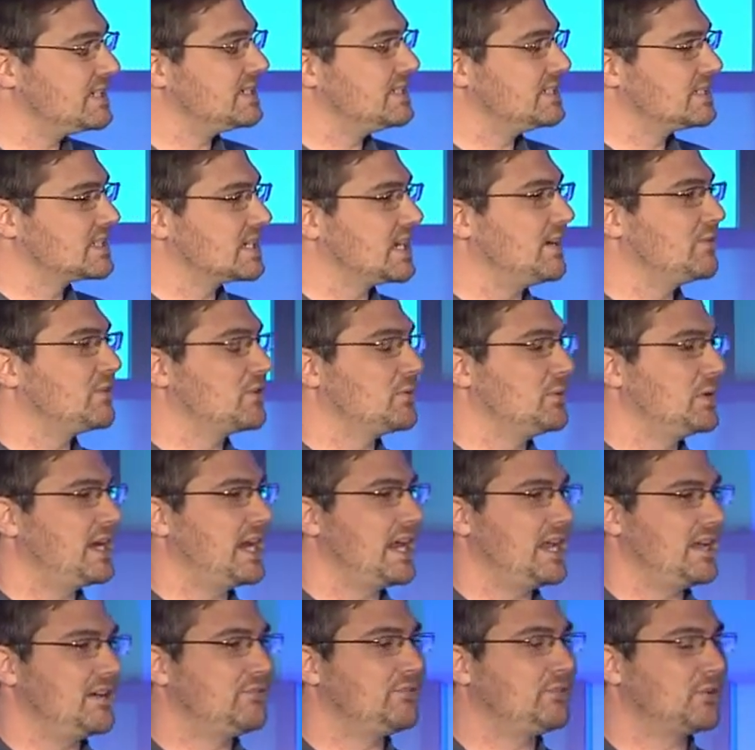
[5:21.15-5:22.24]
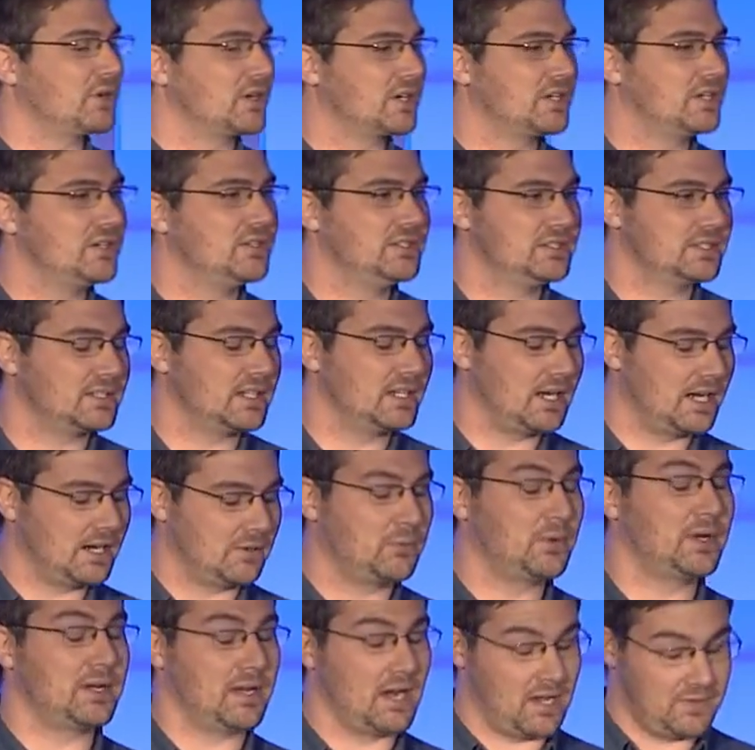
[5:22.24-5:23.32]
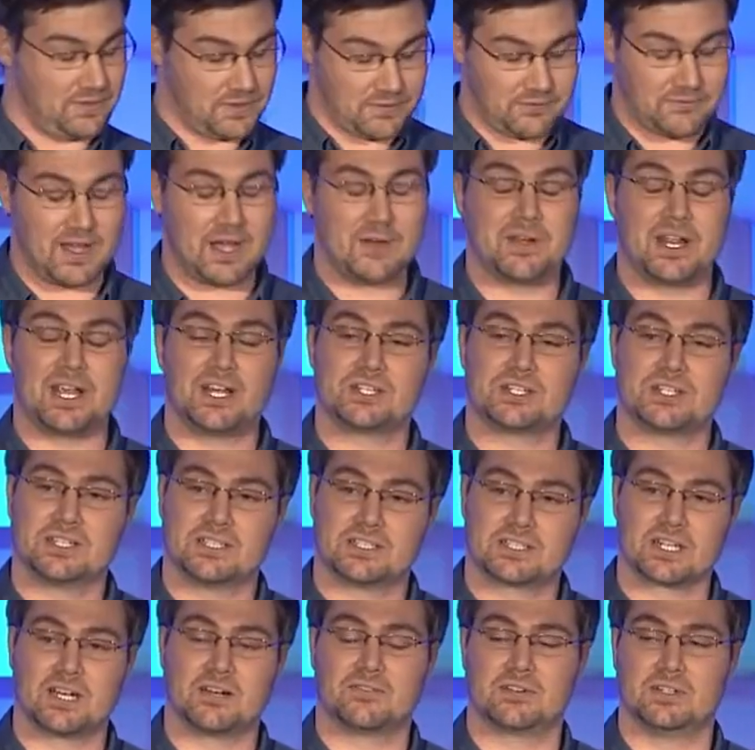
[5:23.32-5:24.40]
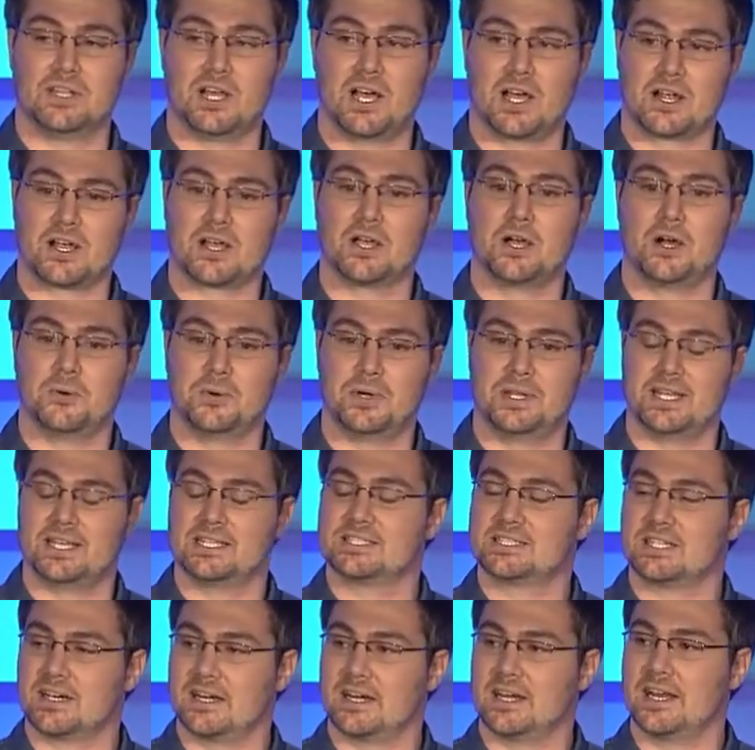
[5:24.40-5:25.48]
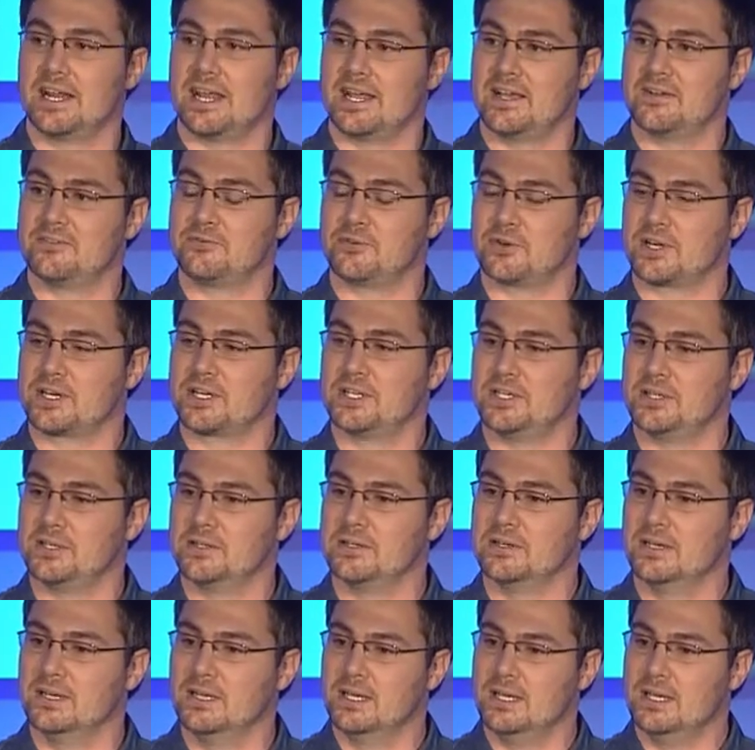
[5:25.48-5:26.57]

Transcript: to discover what AF4Q, what the foundation discovered long ago when they started AF4Q,